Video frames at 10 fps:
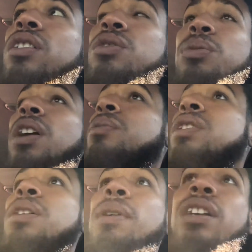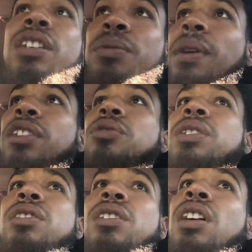Because whenever we come out in this
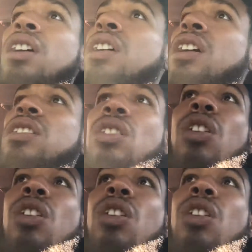matrix, there's